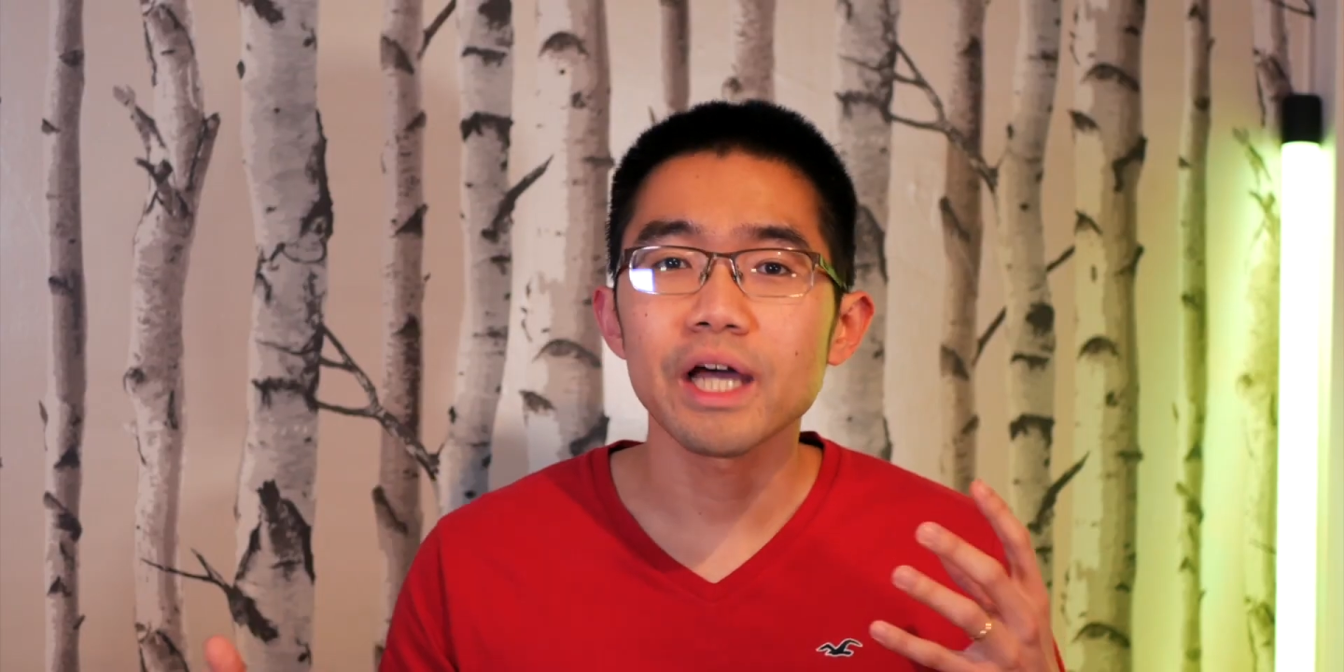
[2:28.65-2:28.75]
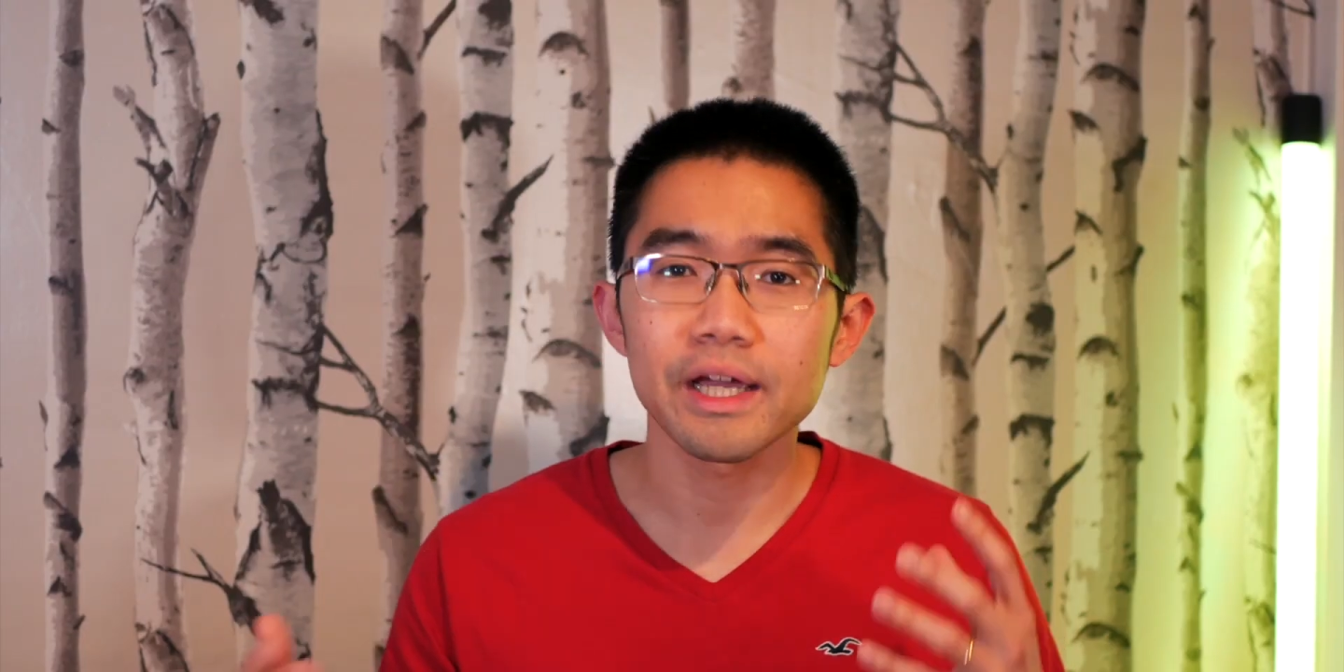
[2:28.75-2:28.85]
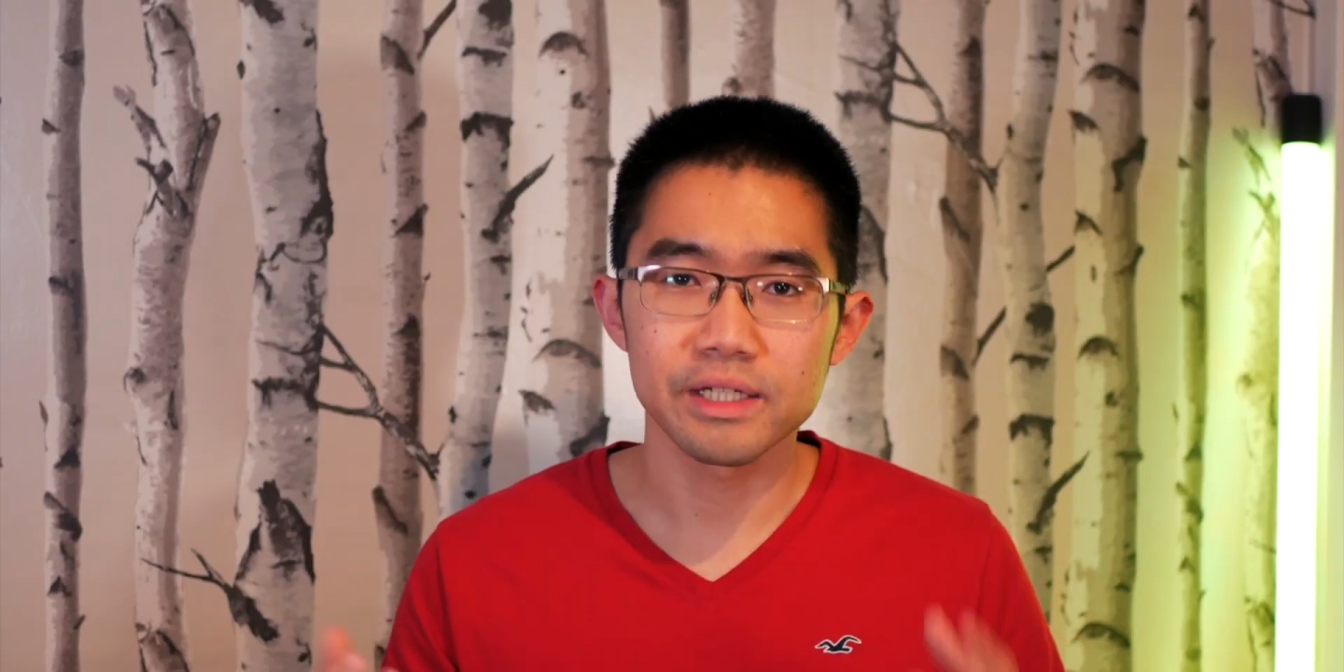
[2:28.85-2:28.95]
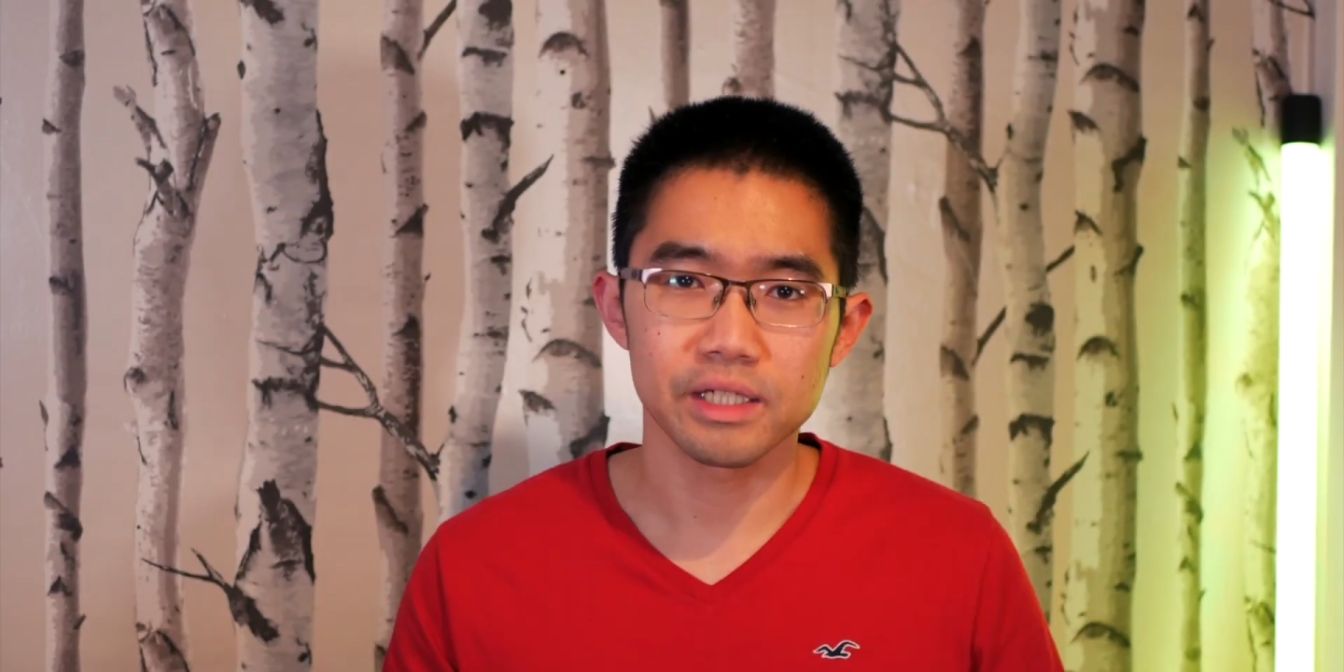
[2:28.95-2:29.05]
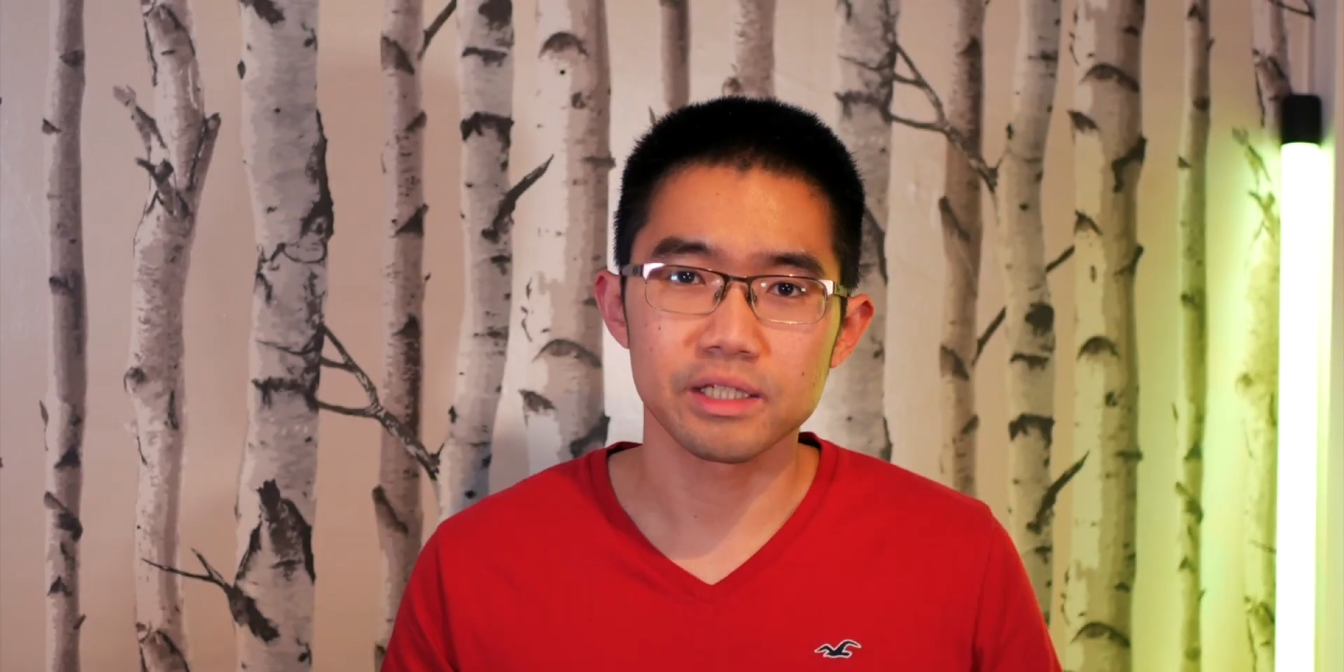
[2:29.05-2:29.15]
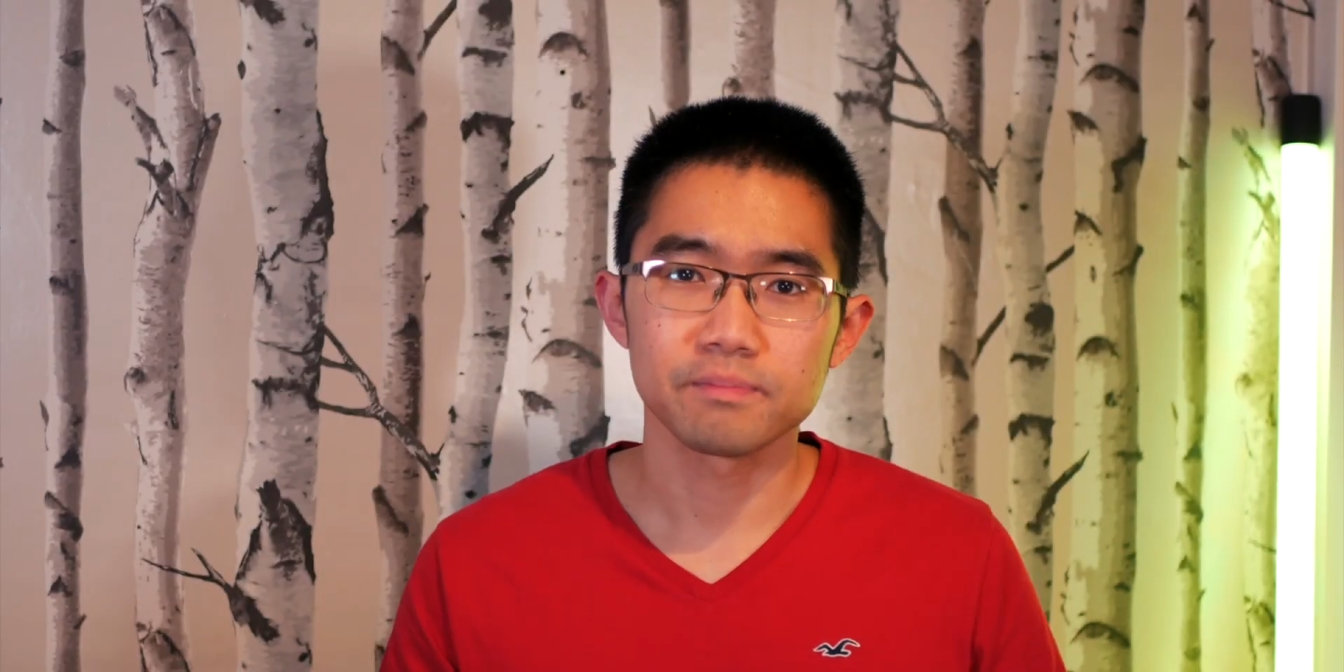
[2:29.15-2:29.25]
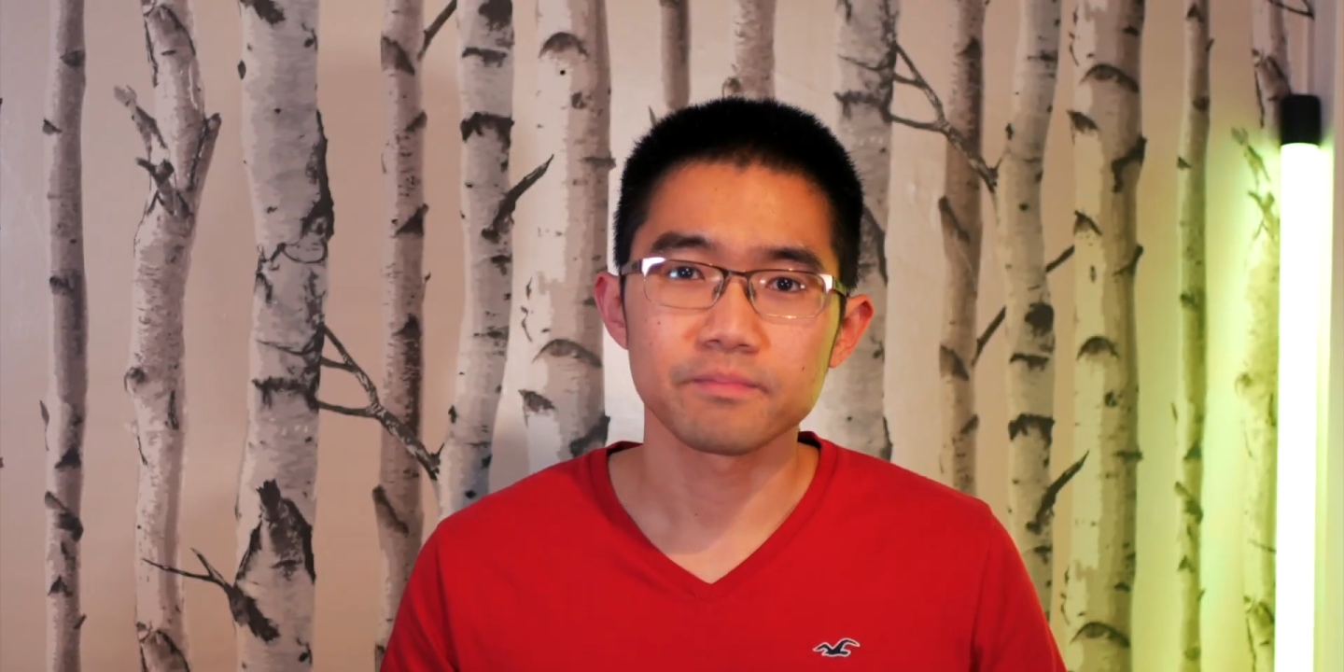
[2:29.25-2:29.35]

I did.